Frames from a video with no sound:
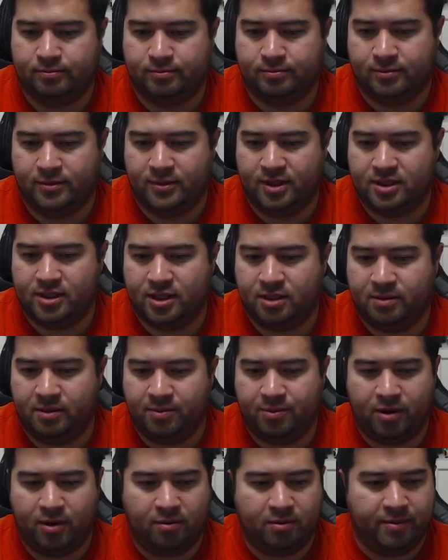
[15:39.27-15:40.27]
This is going to be
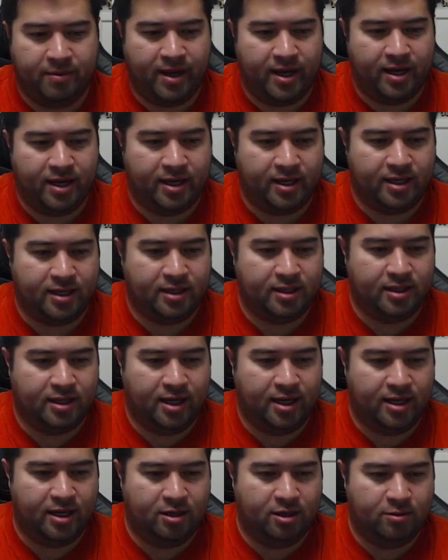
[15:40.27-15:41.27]
problematic, I
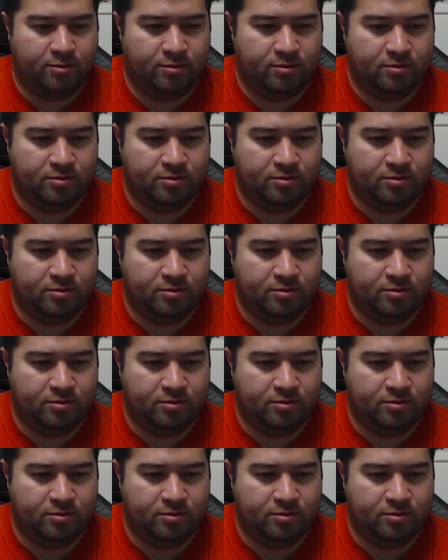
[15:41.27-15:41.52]
know,